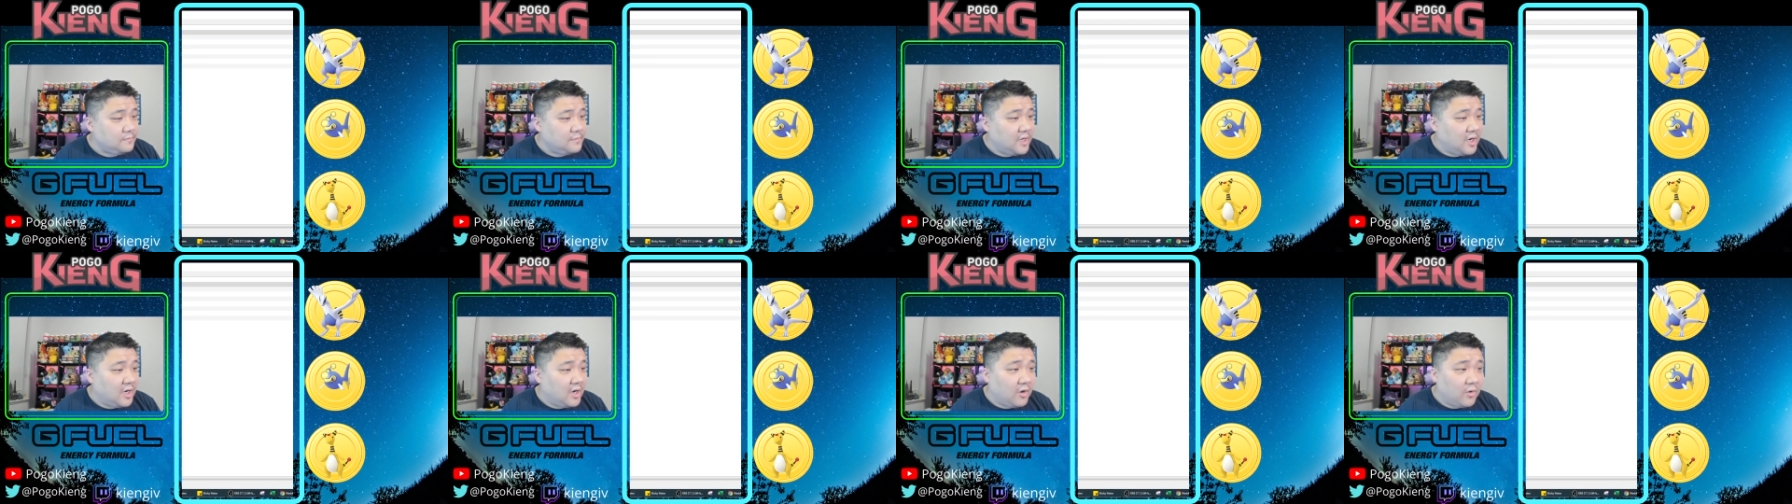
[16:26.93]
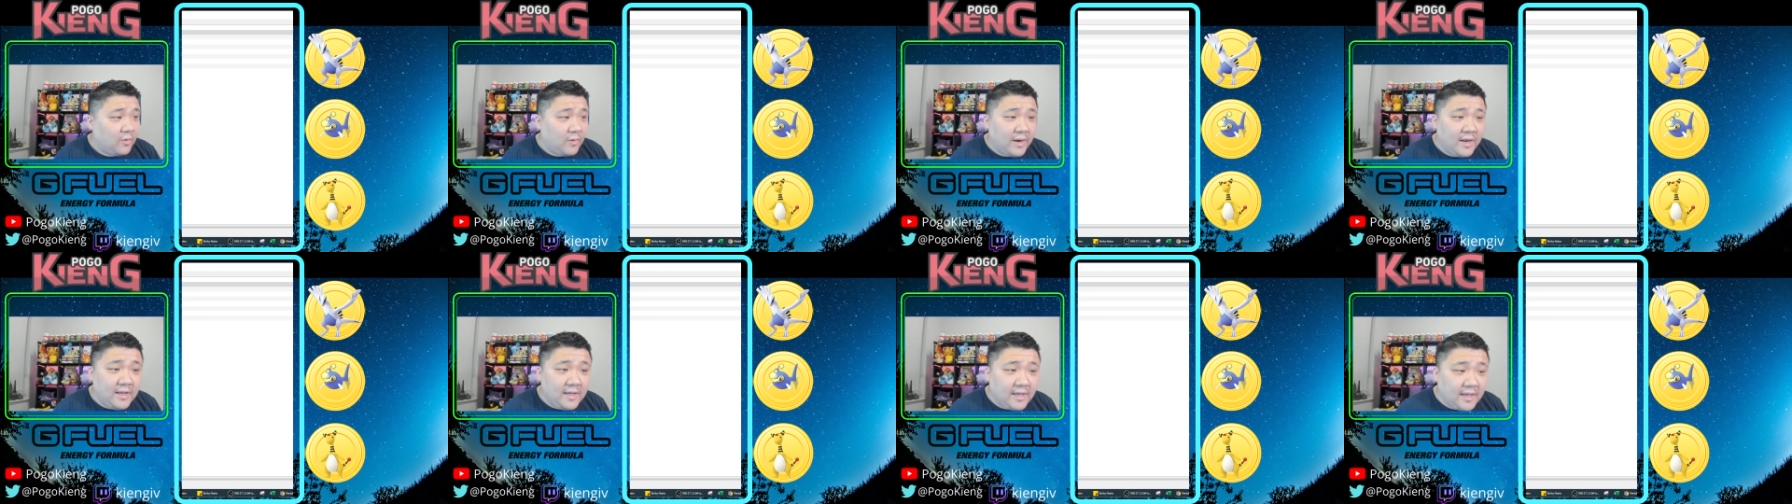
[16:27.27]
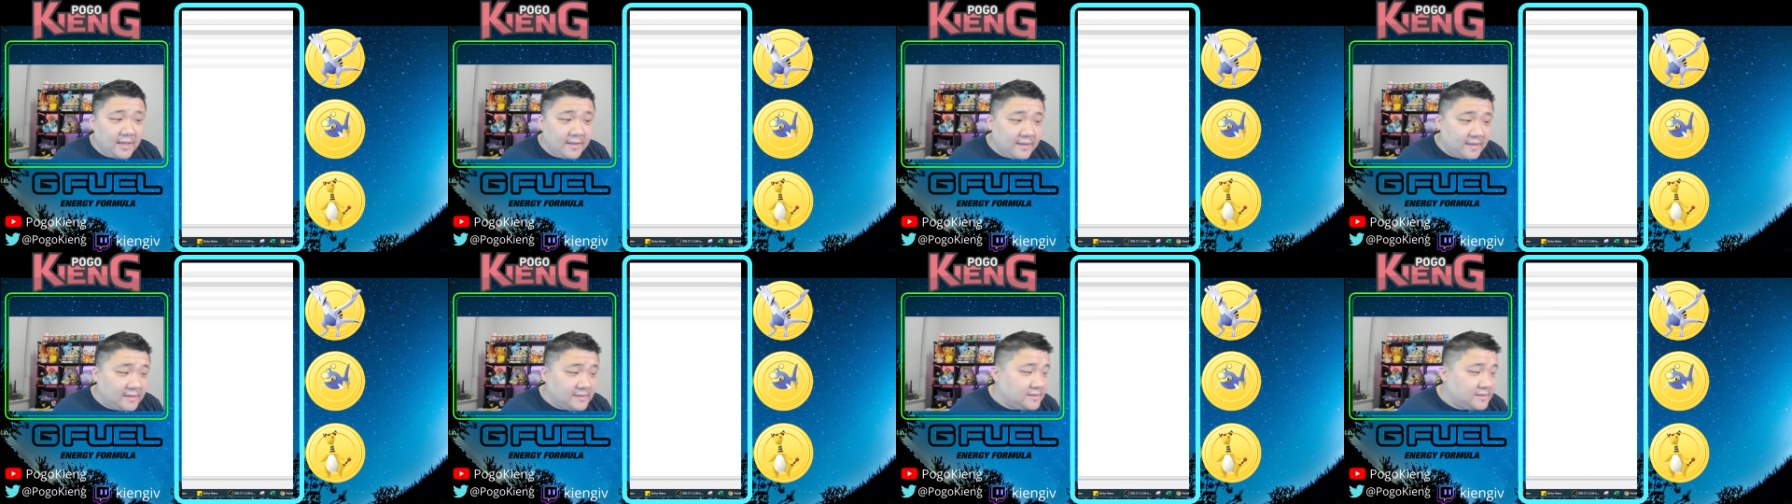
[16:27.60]
All right,
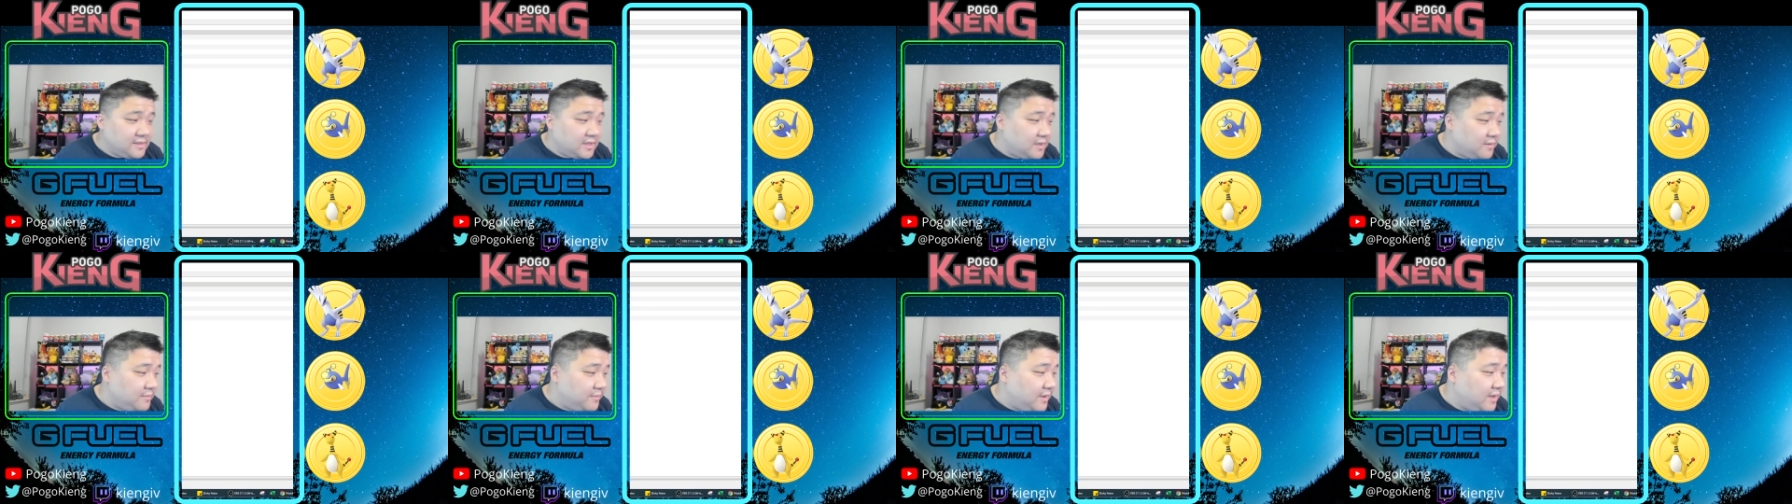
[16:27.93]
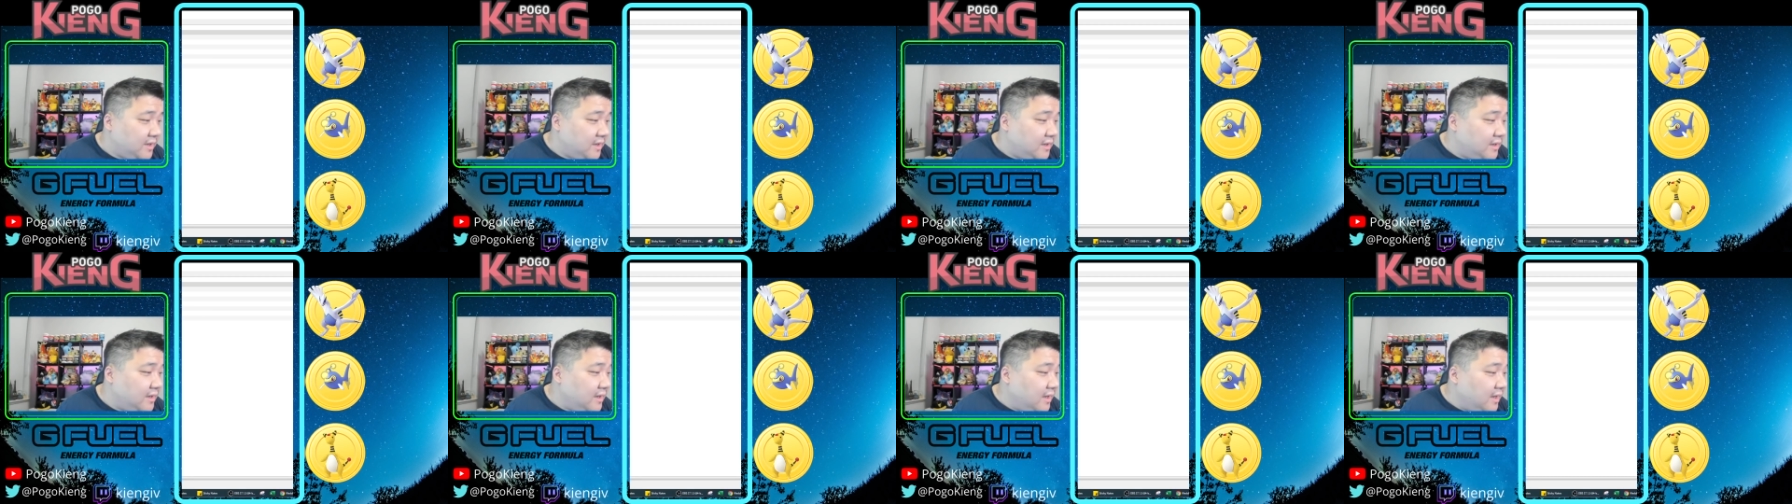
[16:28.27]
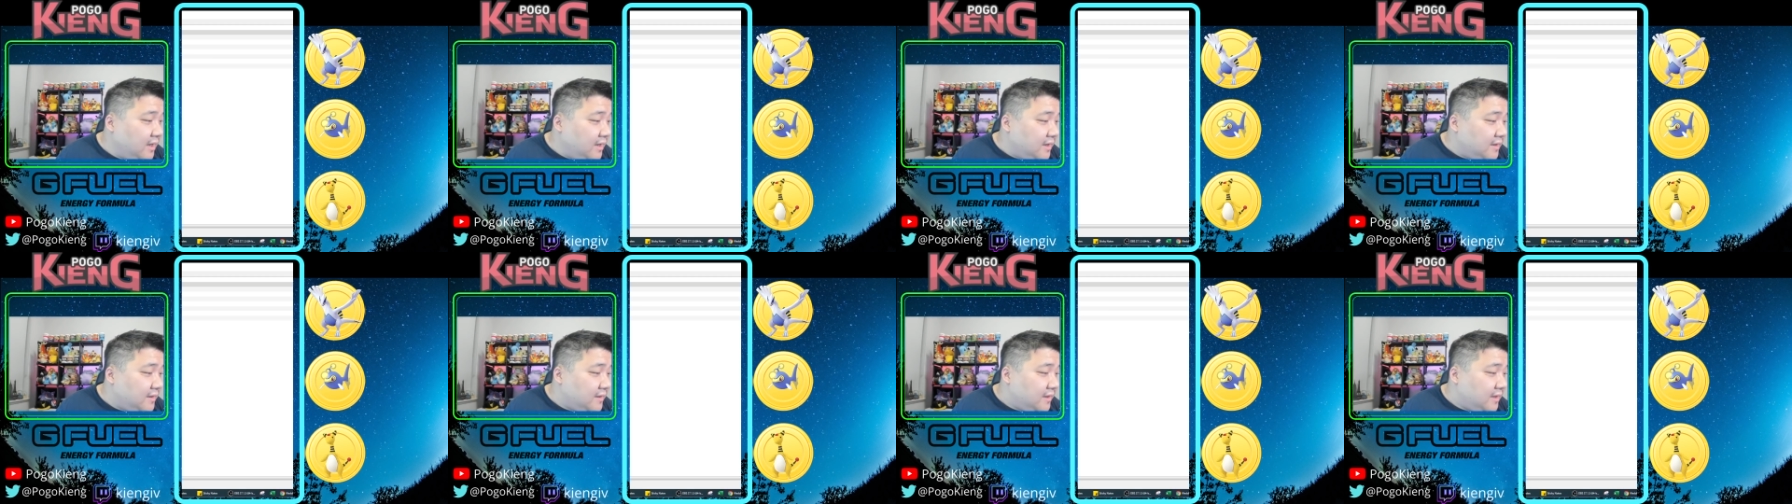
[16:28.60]
and that's going to be
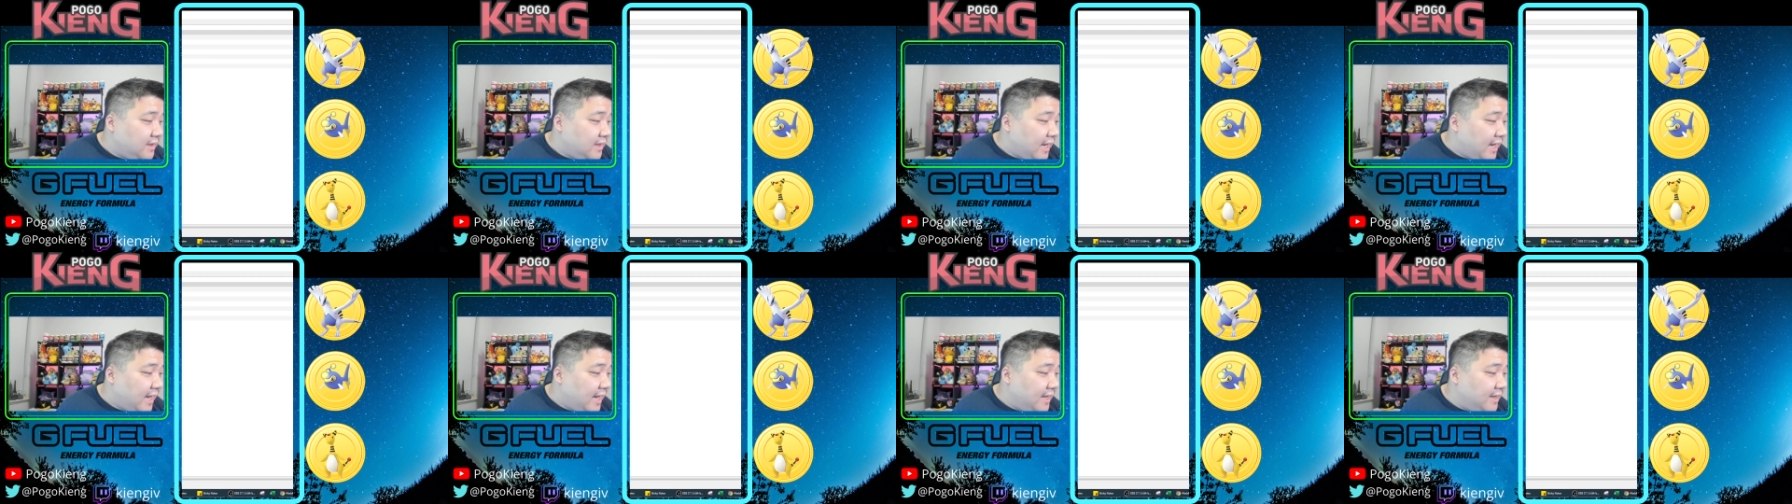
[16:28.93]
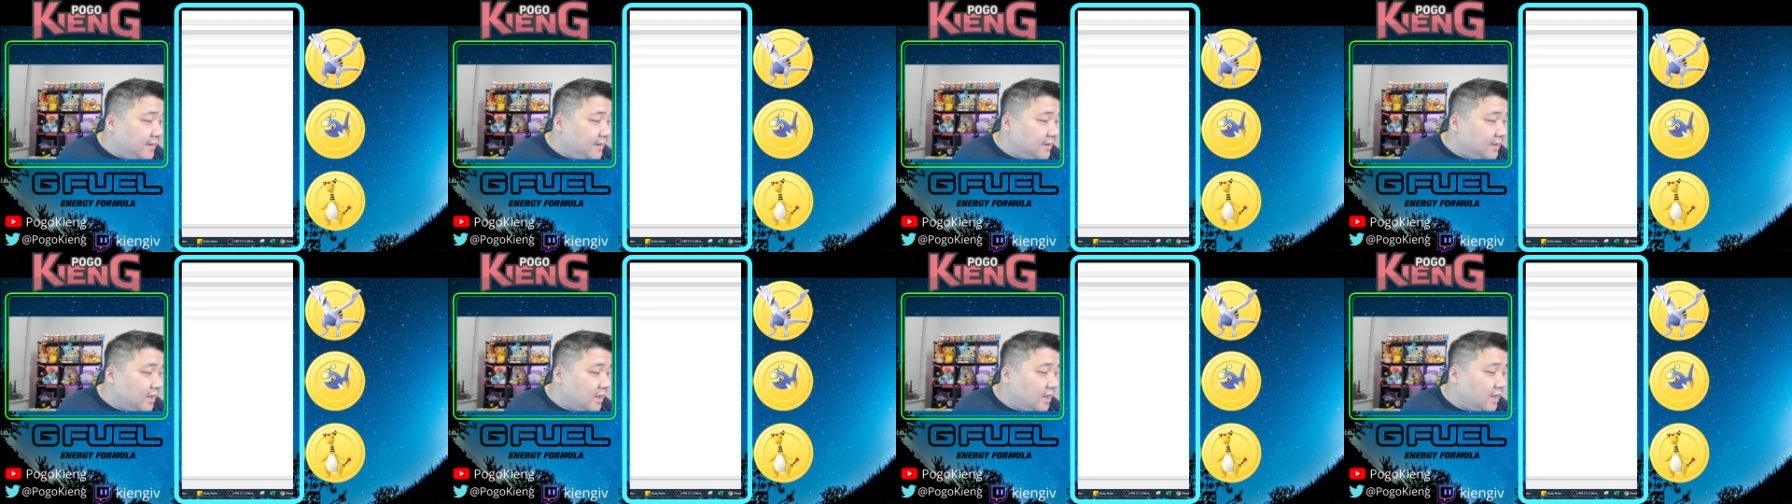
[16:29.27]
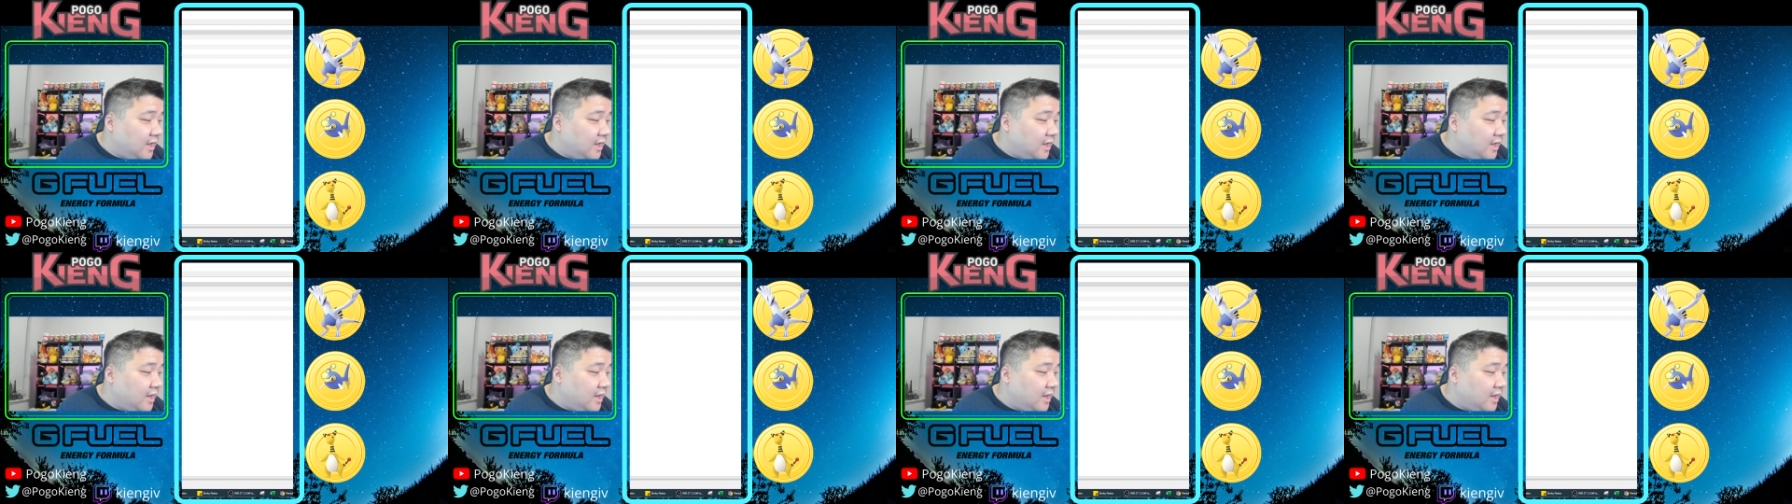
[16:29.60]
the end